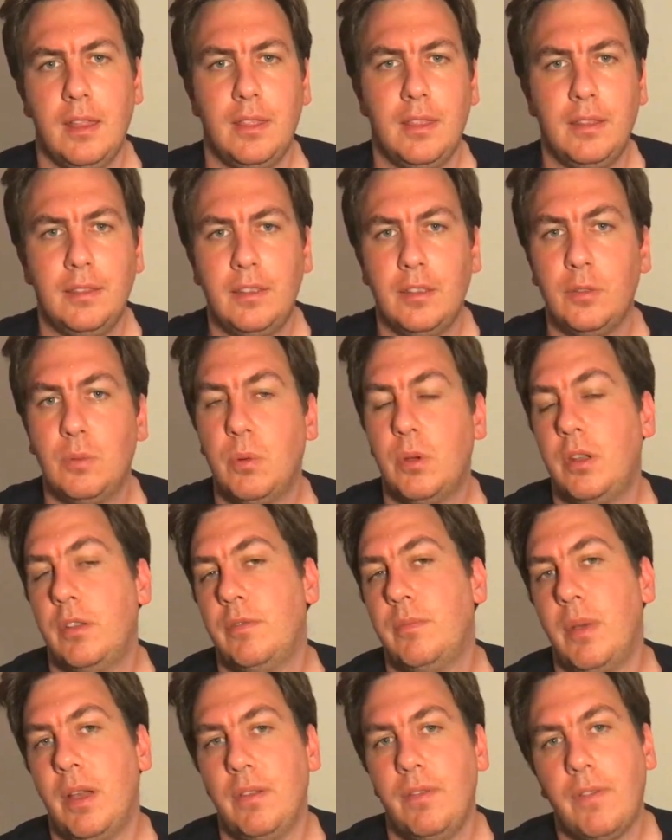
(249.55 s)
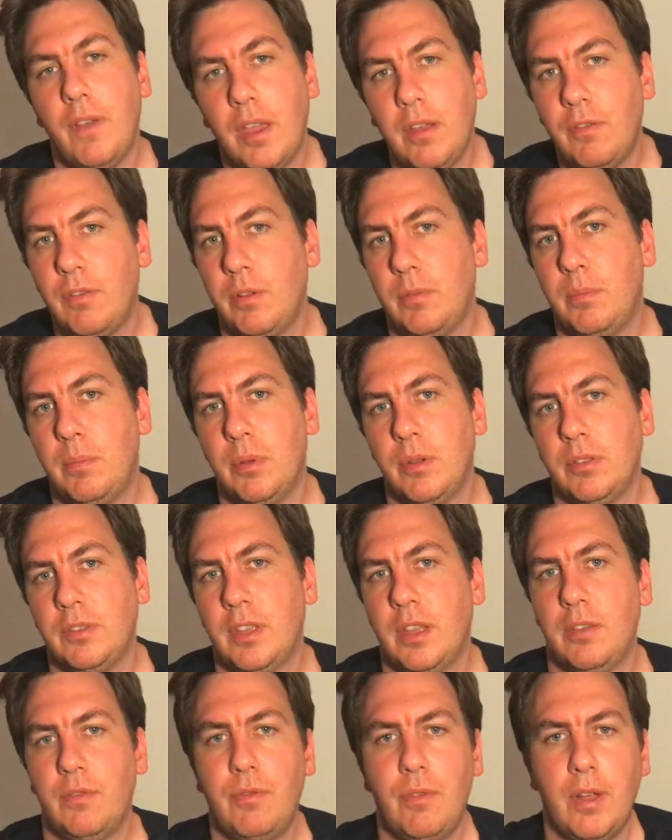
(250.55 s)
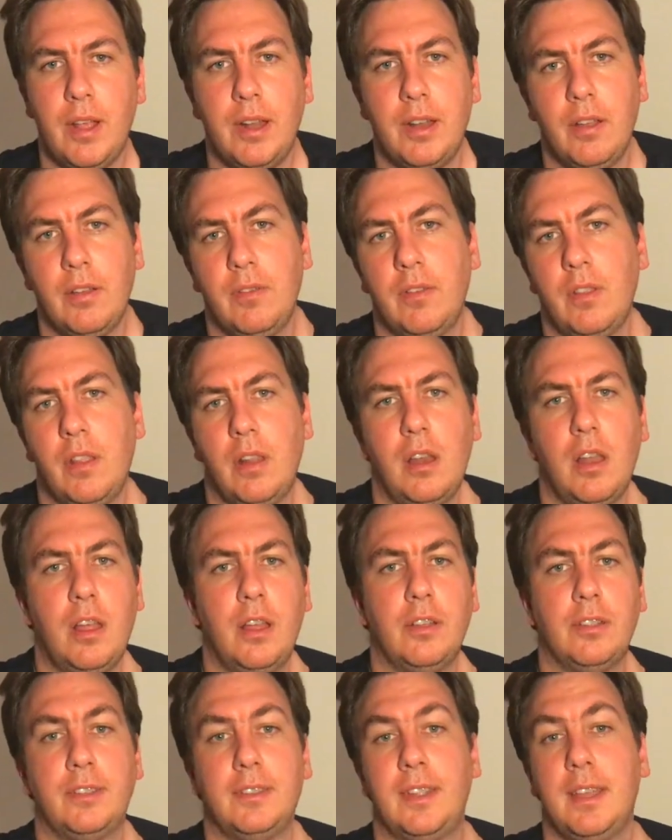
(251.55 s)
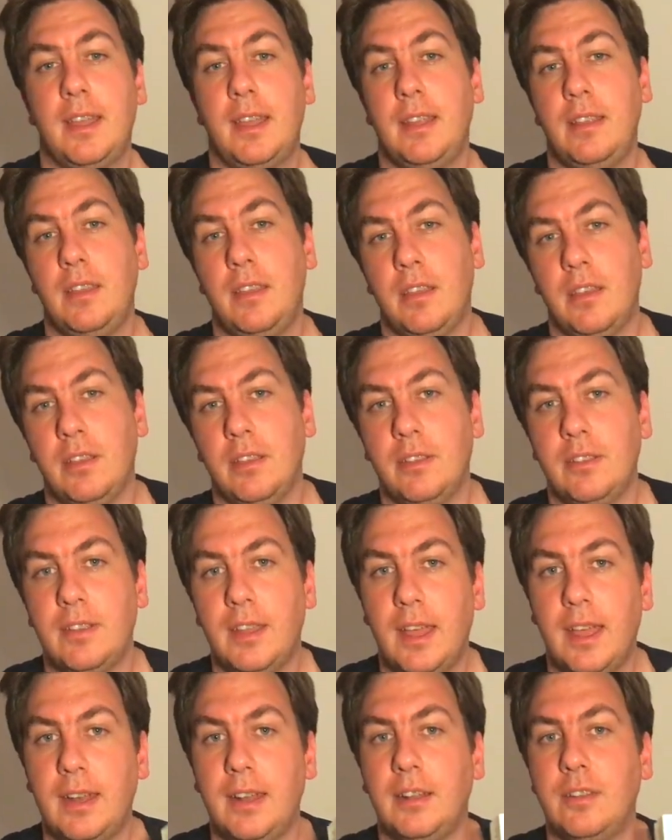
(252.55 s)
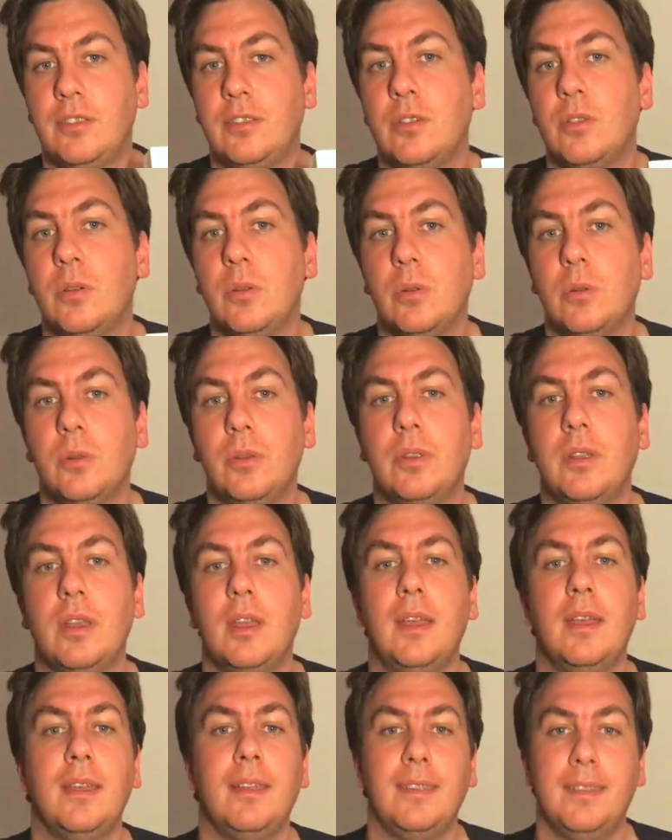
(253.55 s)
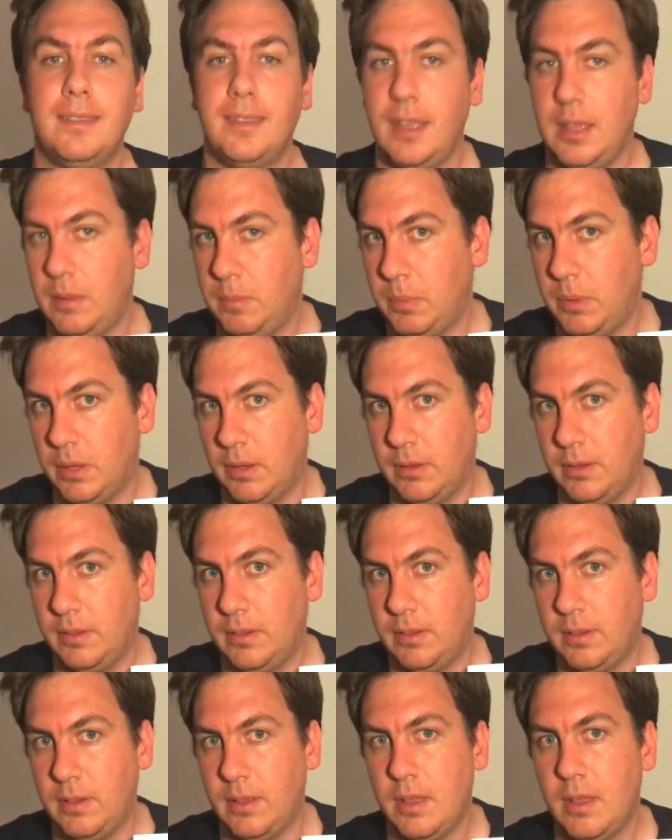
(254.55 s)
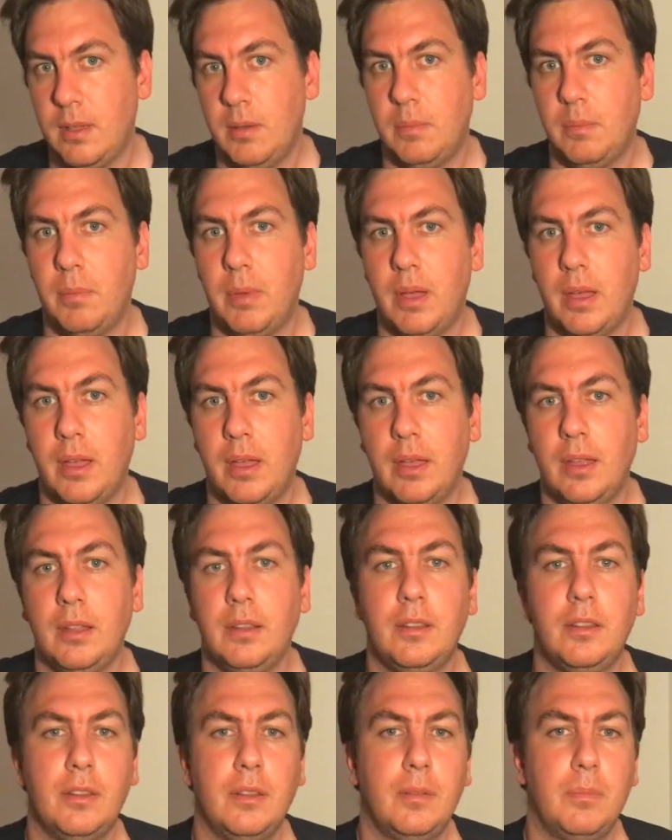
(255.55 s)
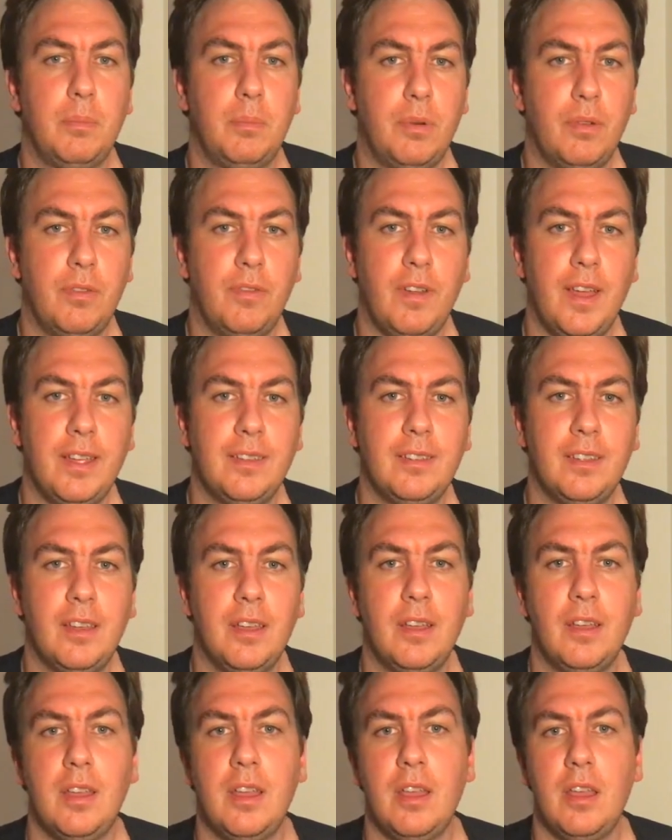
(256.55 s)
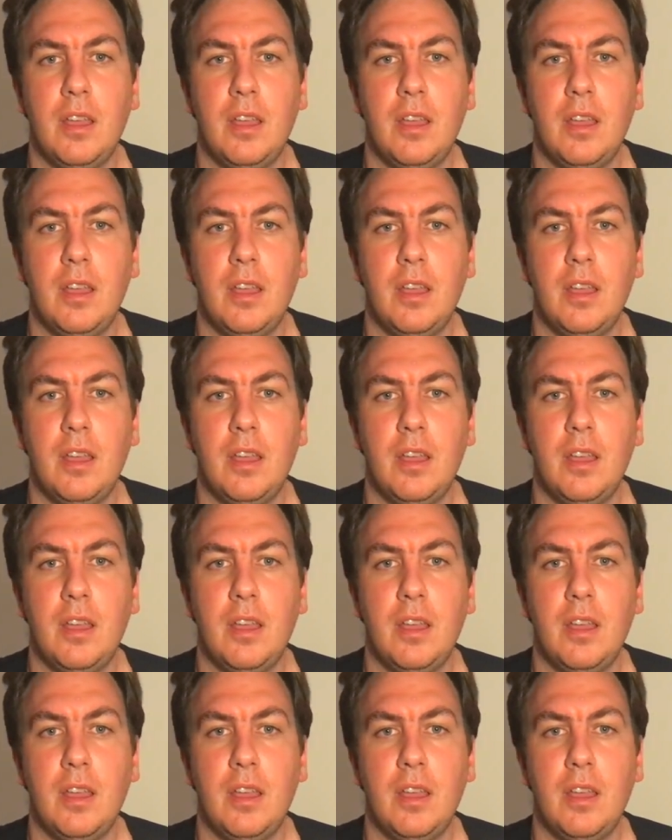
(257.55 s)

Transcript: This is one of my favourite books I've read over the last ten years, and it's called Sapiens by Professor